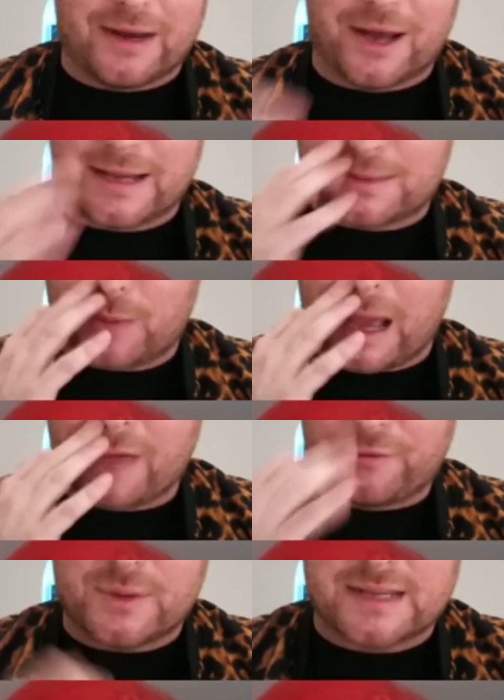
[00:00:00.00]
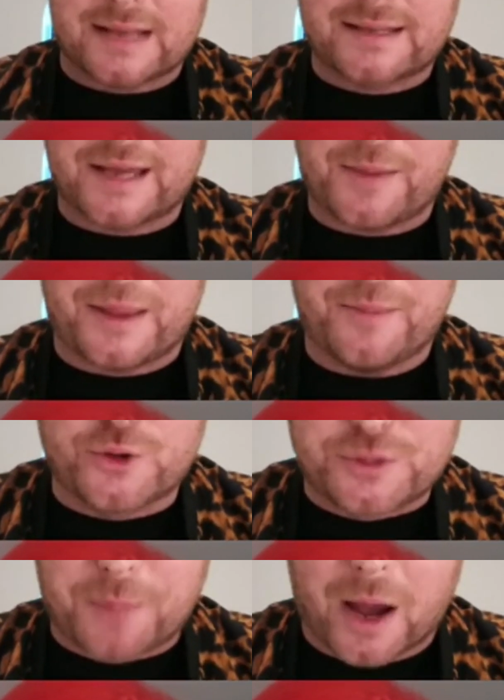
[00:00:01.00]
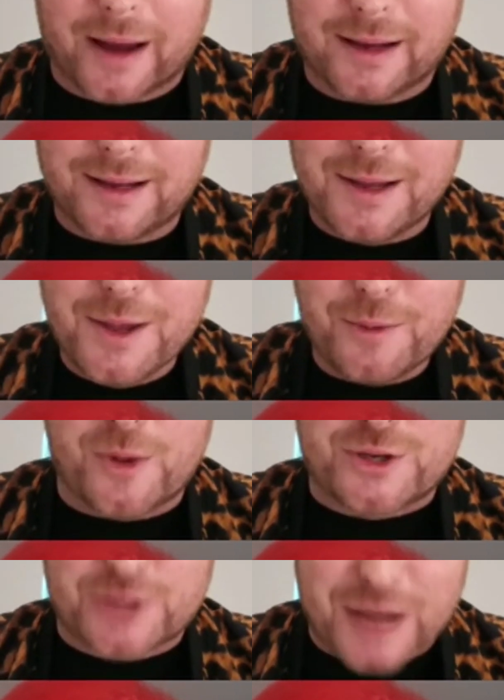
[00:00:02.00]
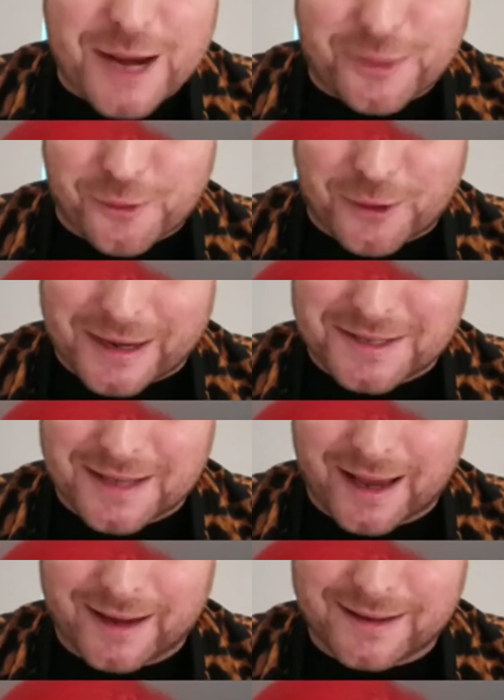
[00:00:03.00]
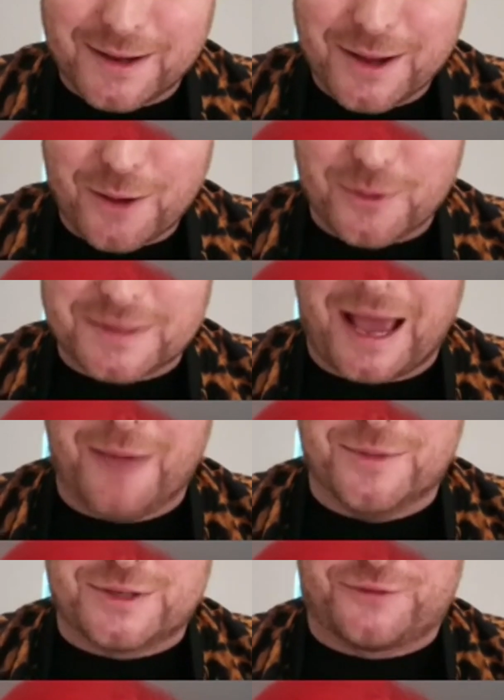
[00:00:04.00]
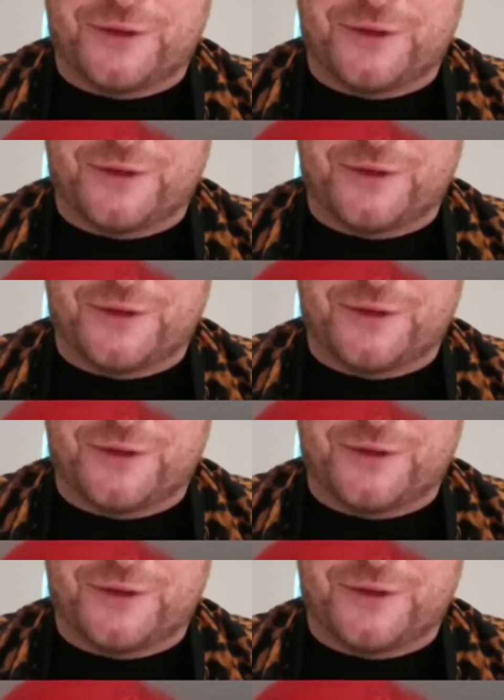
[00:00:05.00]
realized after he was asking about the push bike, but what she thought he'd said was, "How much